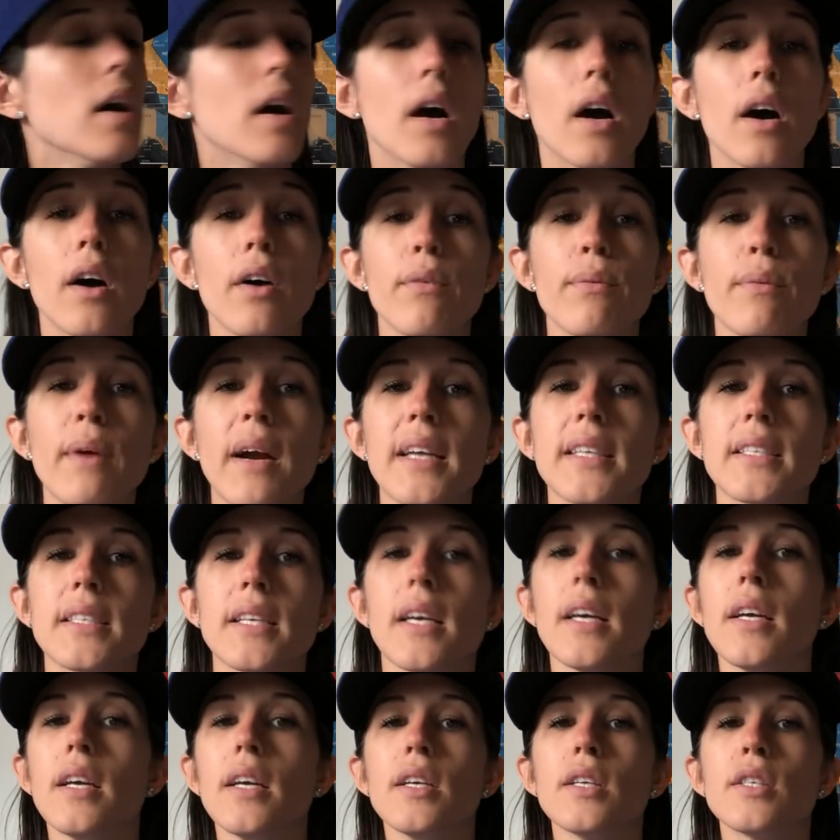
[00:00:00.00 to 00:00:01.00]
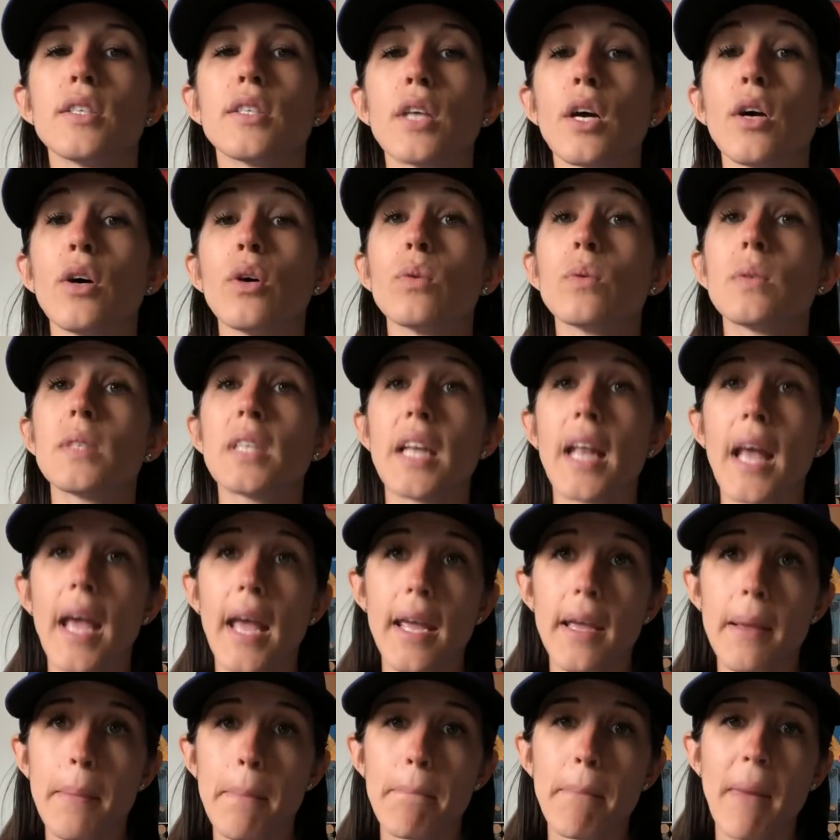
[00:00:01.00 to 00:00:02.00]
All right. So
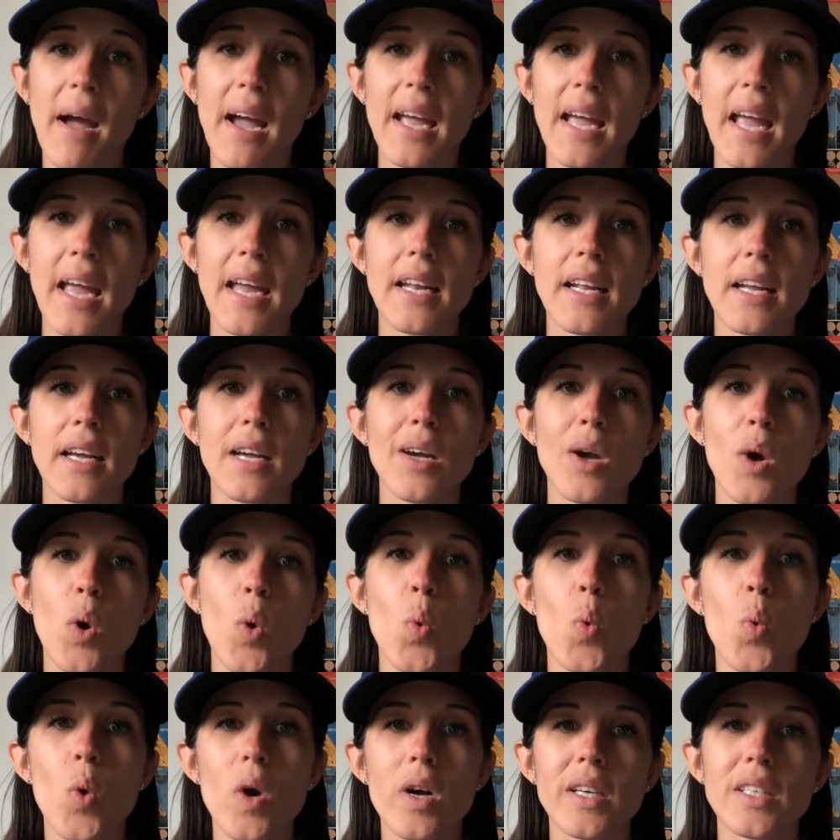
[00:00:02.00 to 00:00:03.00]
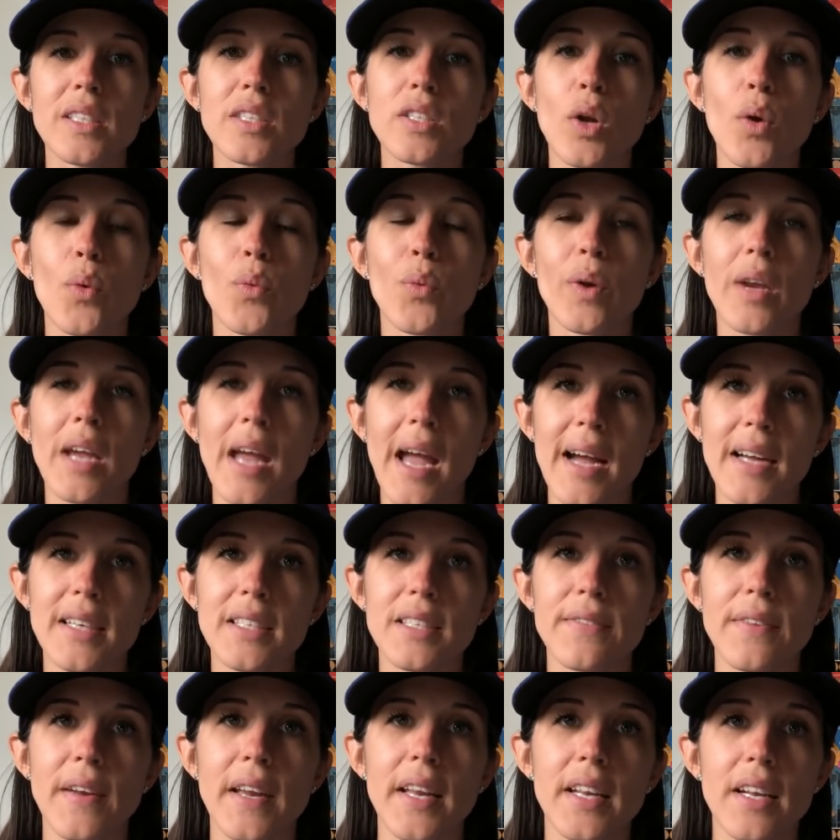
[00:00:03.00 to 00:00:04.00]
today, Maeda was
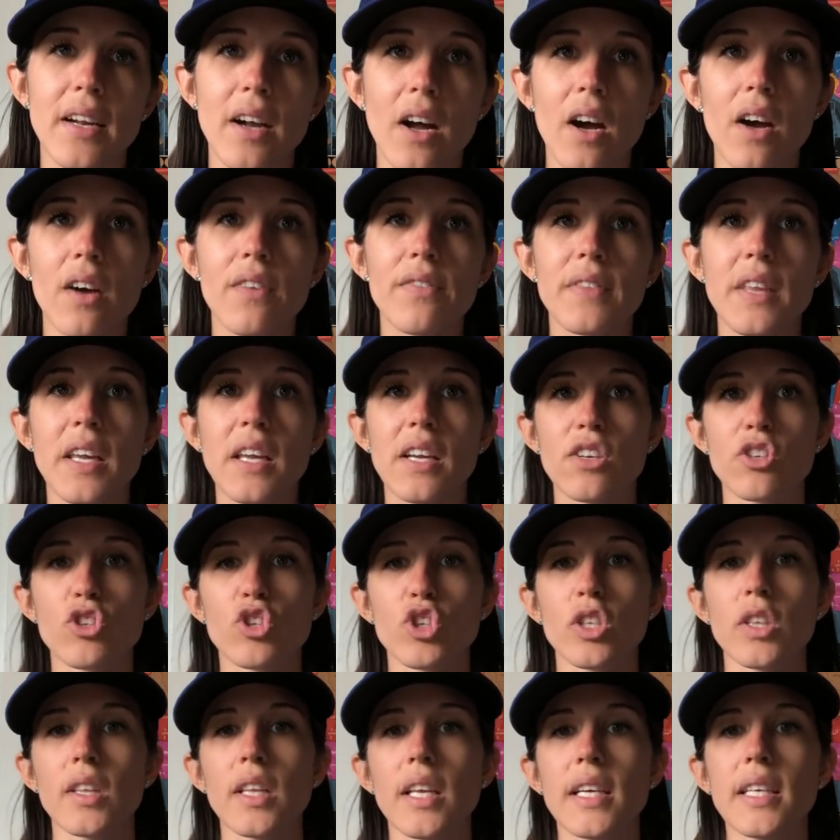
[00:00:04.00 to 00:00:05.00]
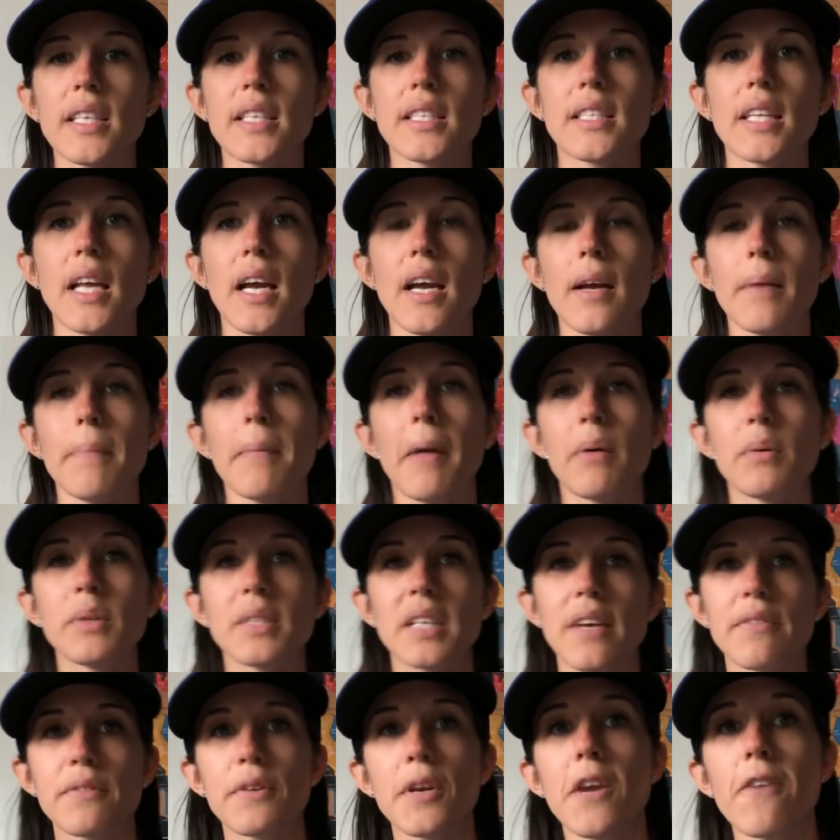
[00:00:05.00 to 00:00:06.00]
reactivated off the injured list. That
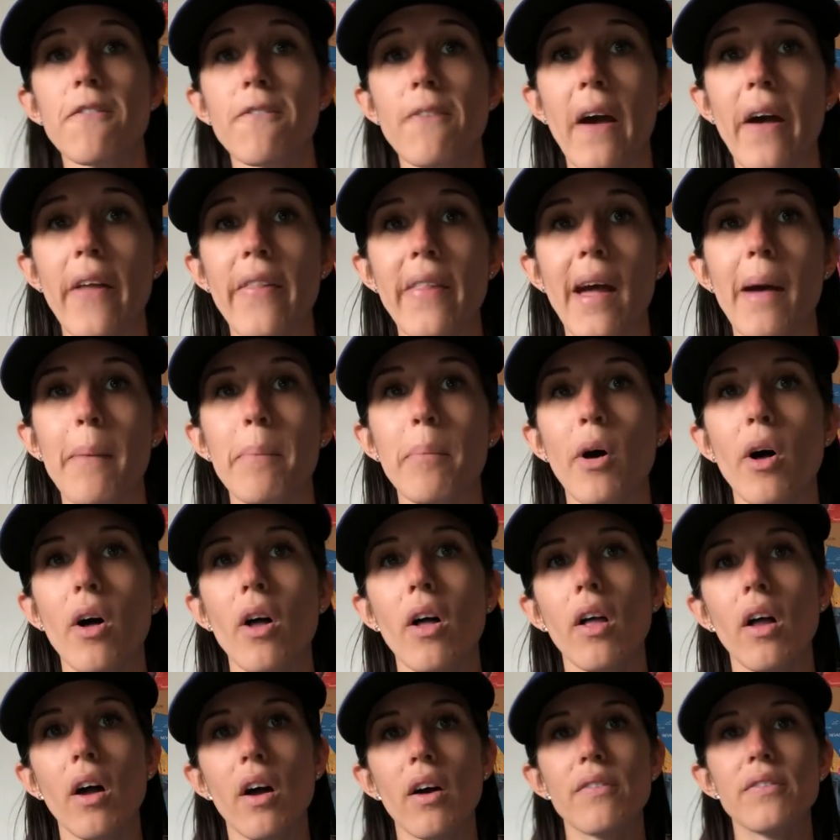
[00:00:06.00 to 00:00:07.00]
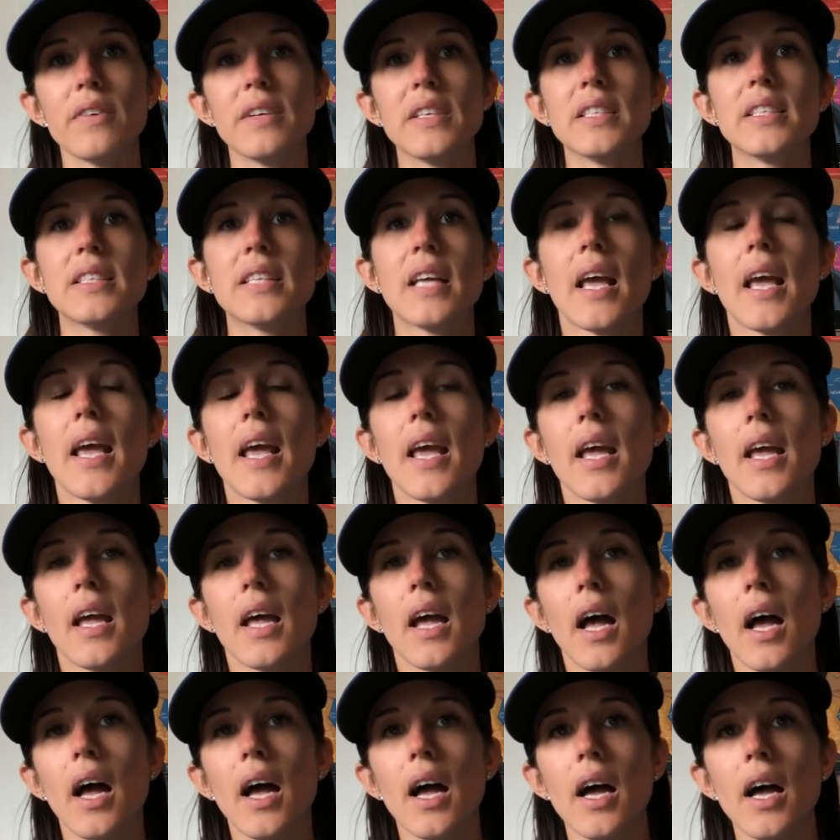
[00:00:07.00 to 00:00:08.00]
was after he fouled that ball off his
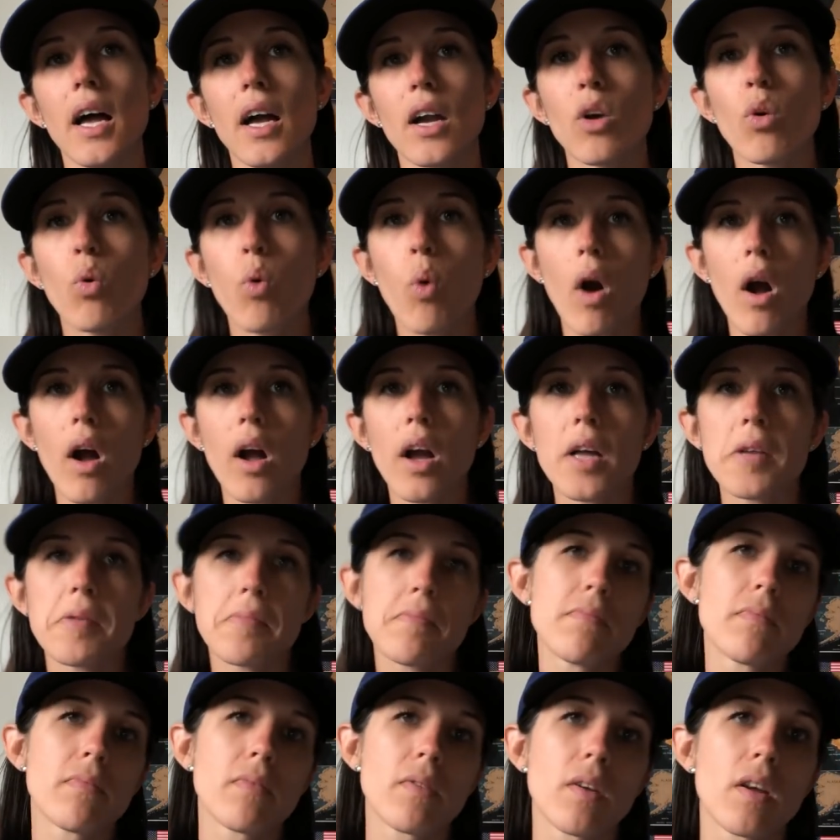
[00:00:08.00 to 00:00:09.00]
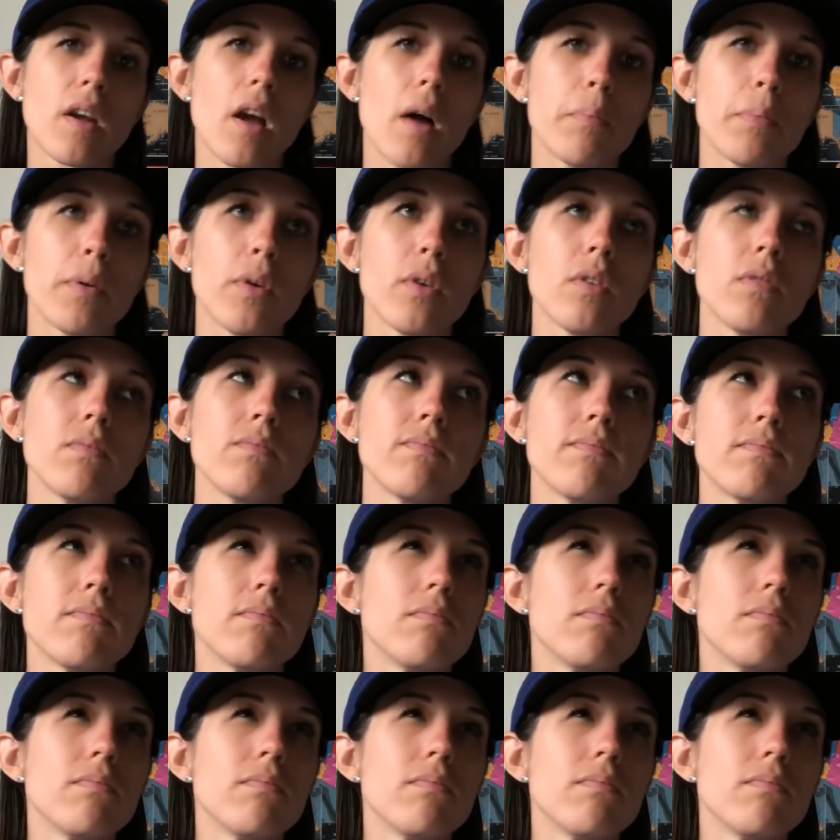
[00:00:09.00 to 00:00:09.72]
quad a